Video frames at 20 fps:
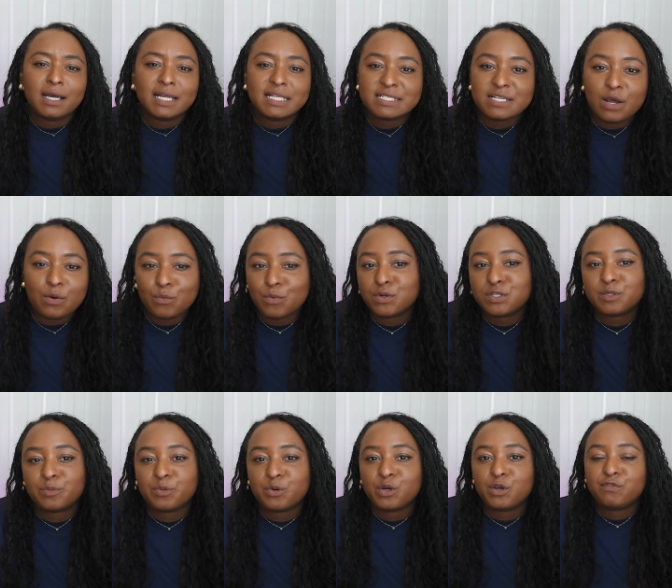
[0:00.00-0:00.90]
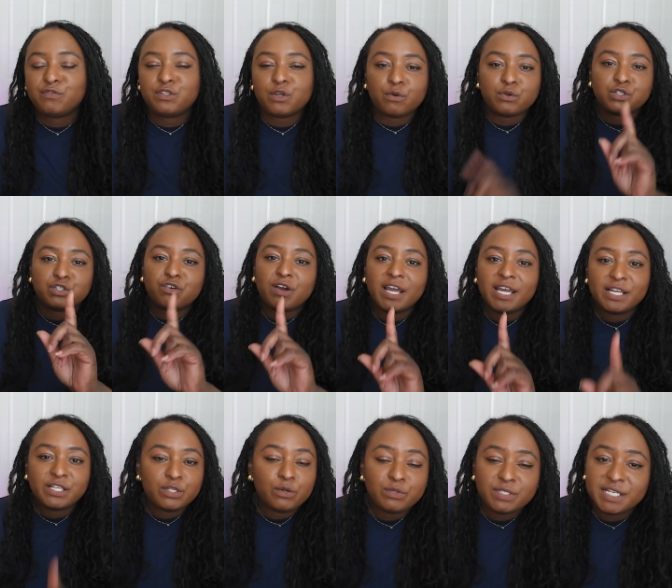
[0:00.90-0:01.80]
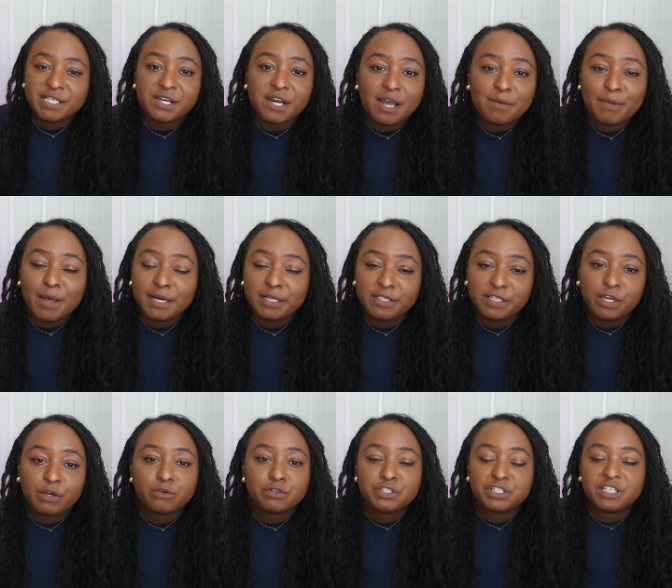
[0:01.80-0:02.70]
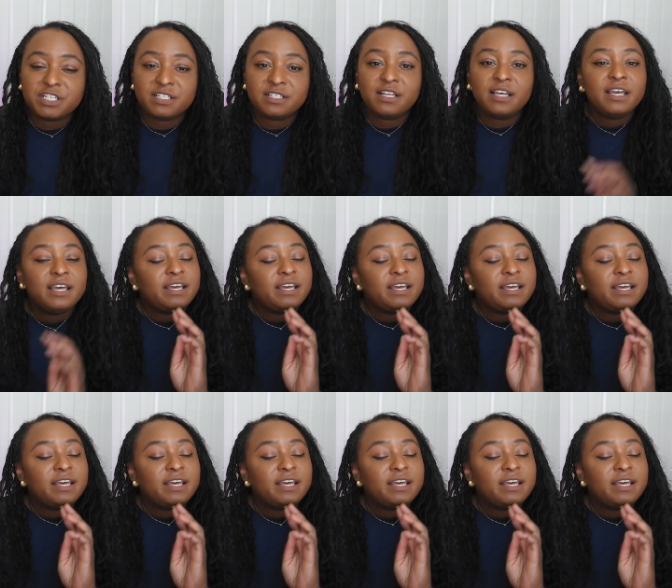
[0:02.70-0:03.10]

It's not waterproof. Don't try it. Don't take your iPad in the ocean.